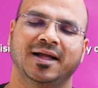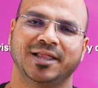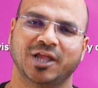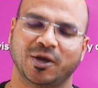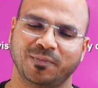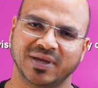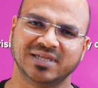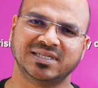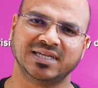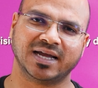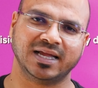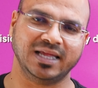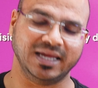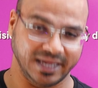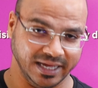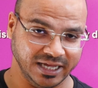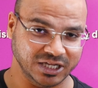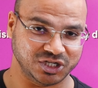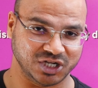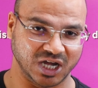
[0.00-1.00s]
Now
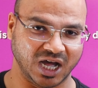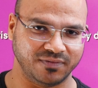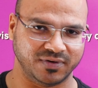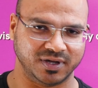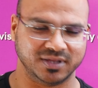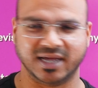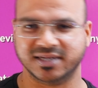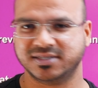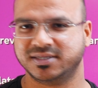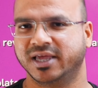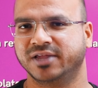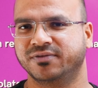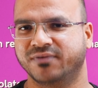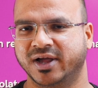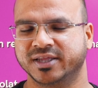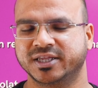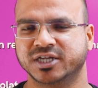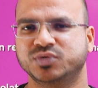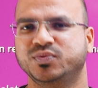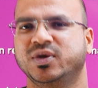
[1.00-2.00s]
basically in Java, that's the
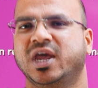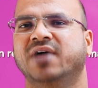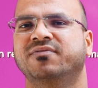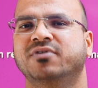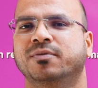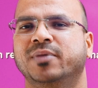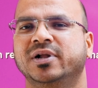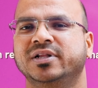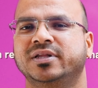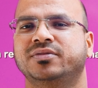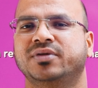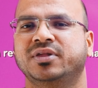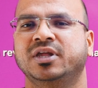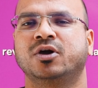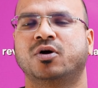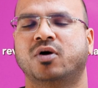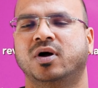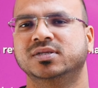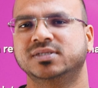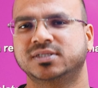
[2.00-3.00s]
advantage, we have a
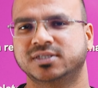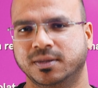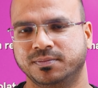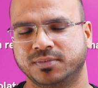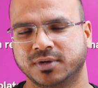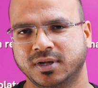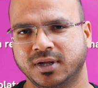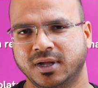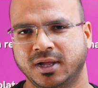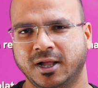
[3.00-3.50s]
multi-threading concept.